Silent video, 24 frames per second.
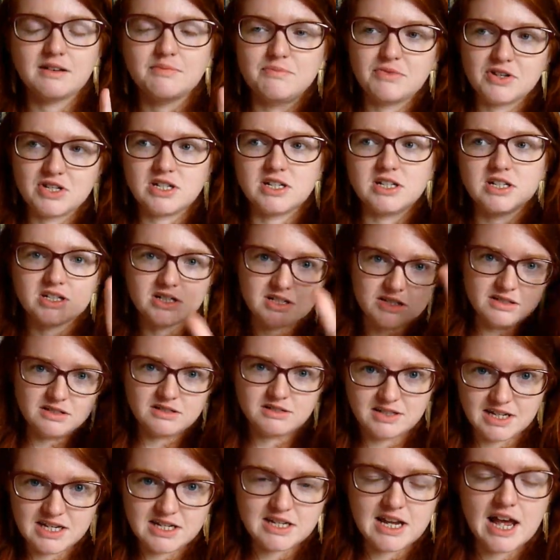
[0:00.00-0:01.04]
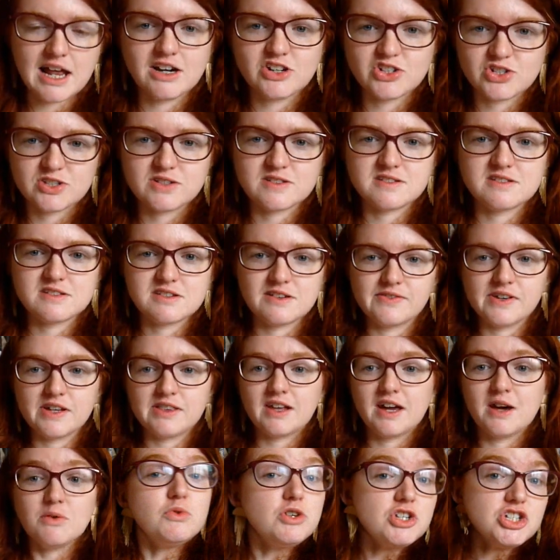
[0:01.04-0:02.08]
British intelligence and stuff like
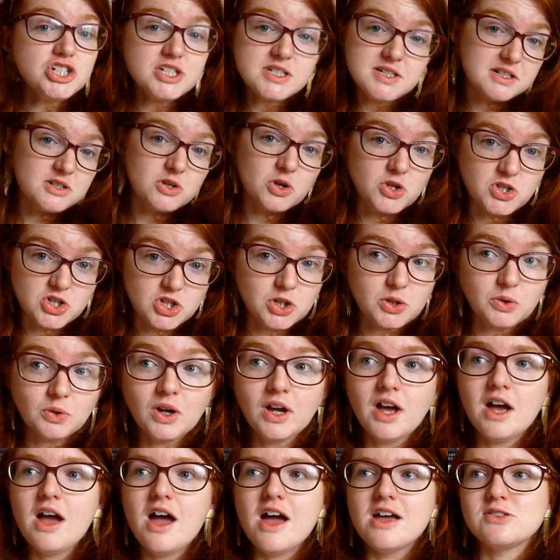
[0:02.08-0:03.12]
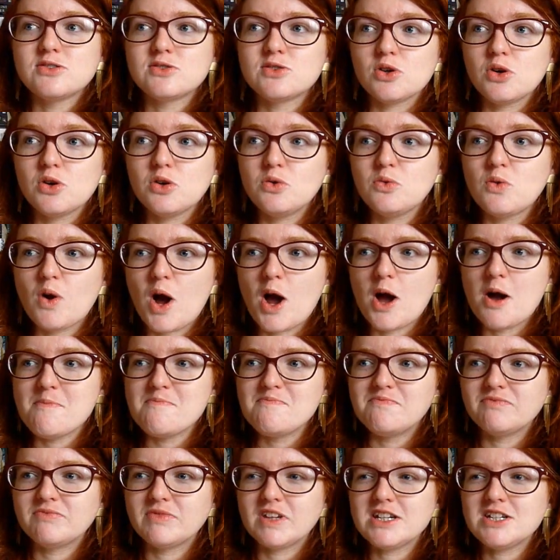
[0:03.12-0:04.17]
that, which she did not do. So
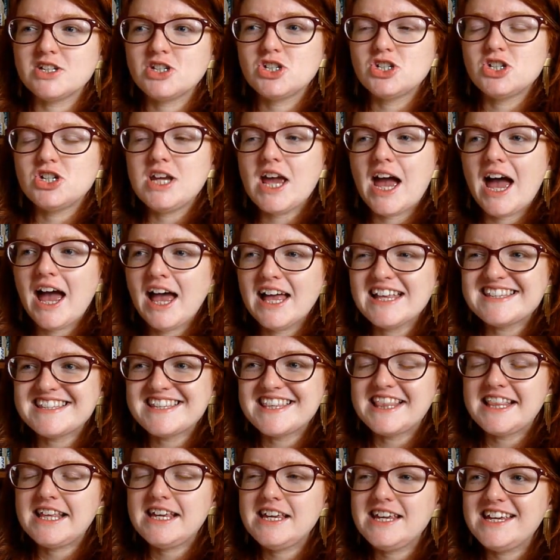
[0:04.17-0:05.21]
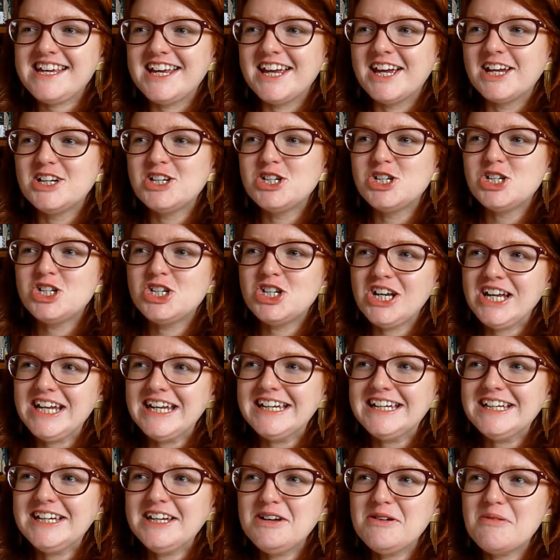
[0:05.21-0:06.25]
she has the
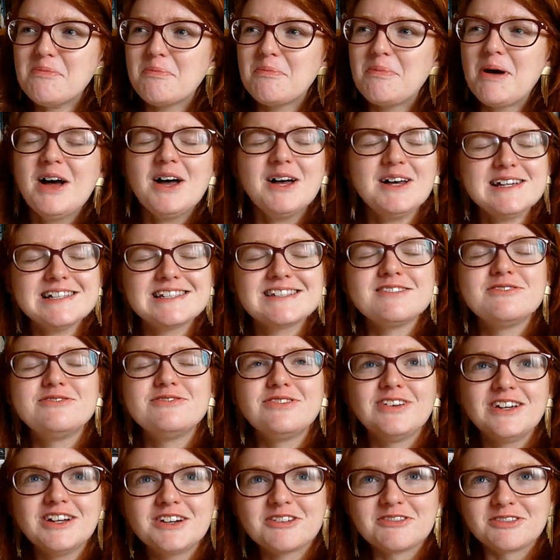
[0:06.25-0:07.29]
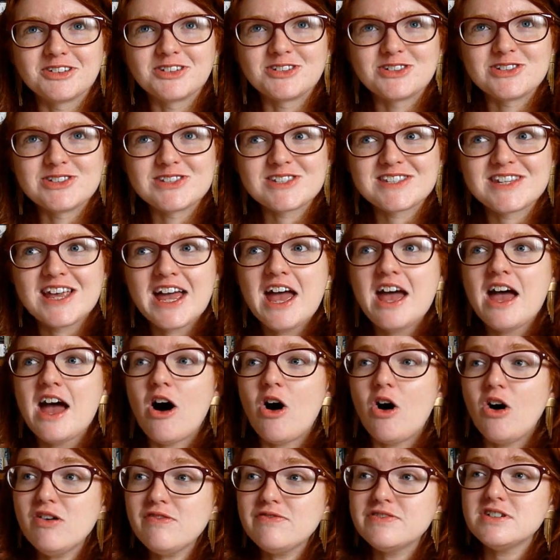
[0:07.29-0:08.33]
sheer perseverance,
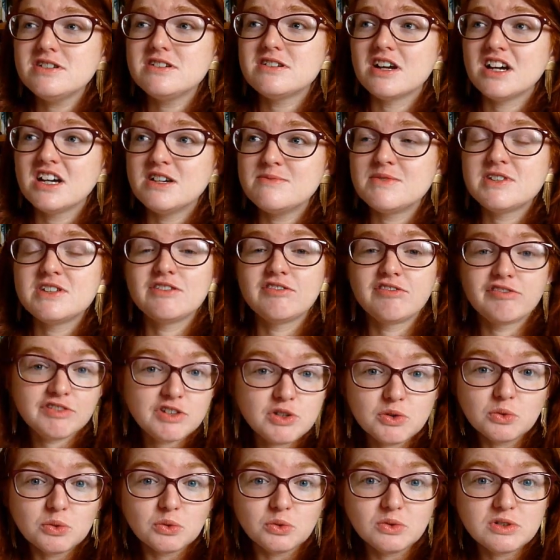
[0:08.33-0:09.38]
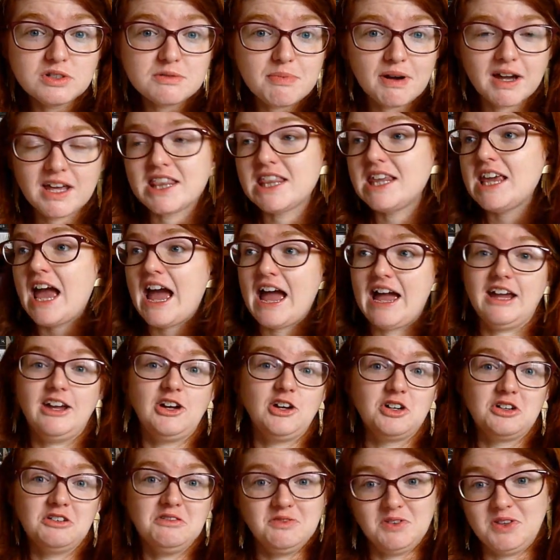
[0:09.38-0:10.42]
oftentimes fueled by the
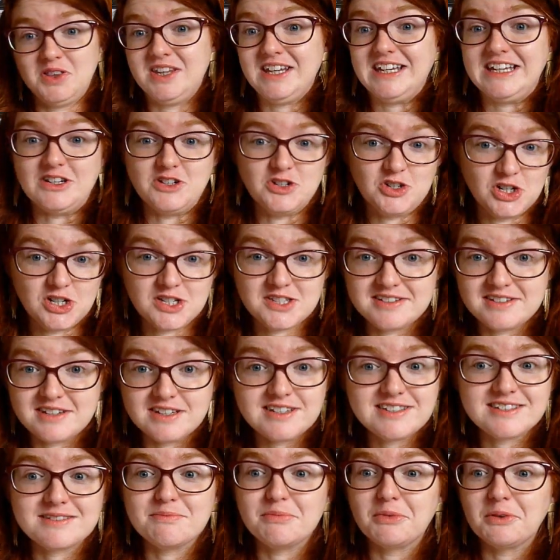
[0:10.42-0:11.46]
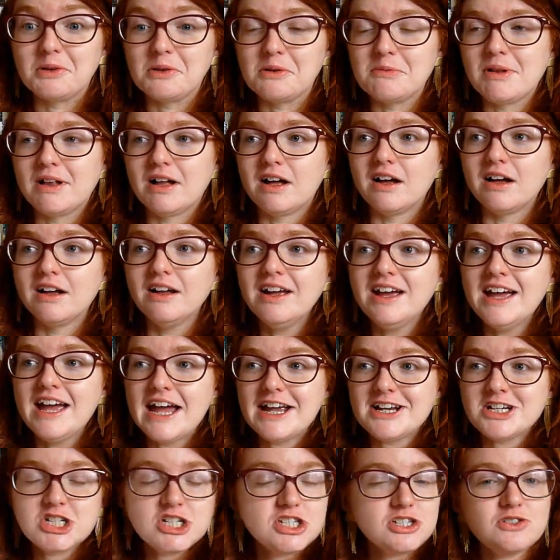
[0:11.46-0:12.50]
anger and the injustice and blah blah blah,
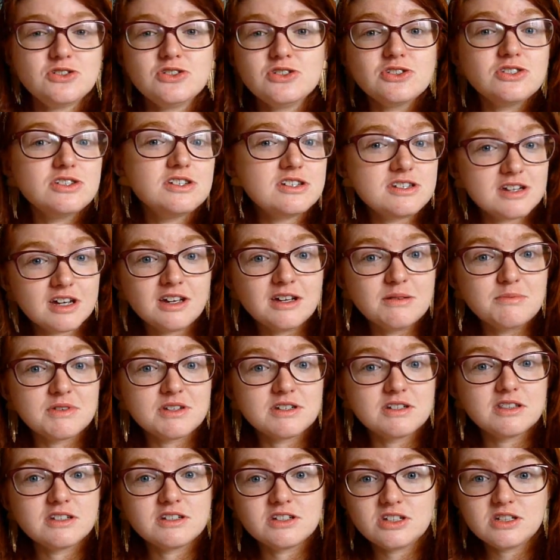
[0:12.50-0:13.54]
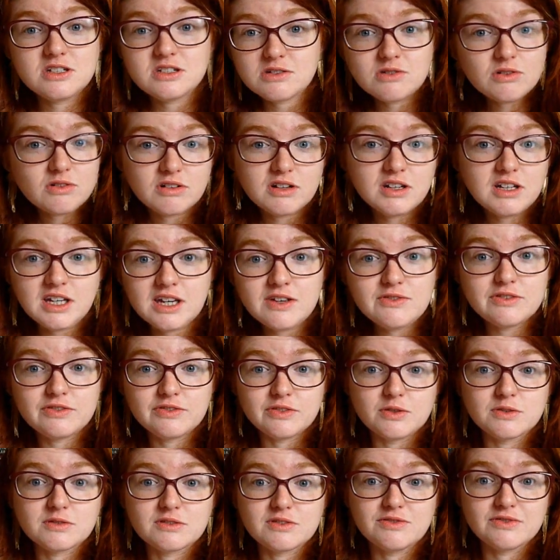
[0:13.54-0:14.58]
she's just determined that she's not going to give a
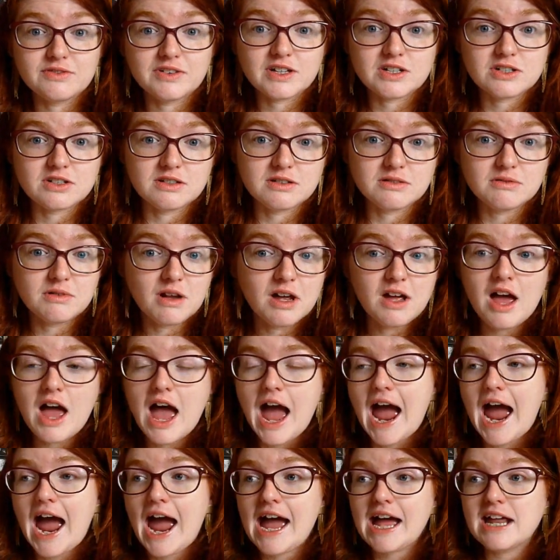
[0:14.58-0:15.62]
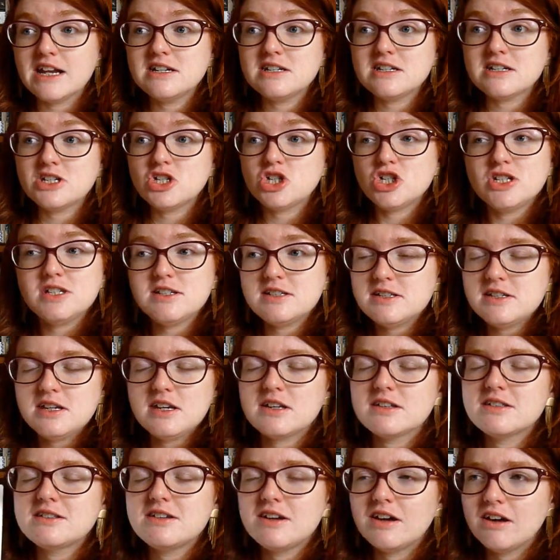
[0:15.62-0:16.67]
false confession, and she
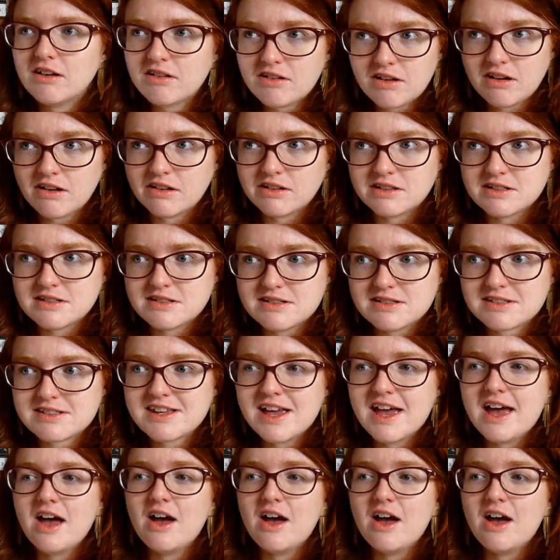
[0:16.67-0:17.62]
sticks to her guns.